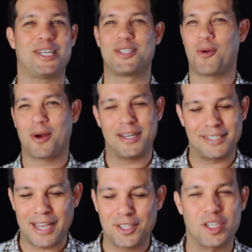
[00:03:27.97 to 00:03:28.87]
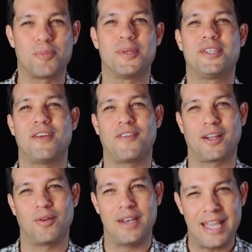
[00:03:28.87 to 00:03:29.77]
as the organization's
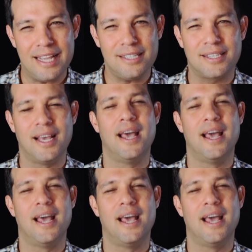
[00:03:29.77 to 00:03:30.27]
specific needs,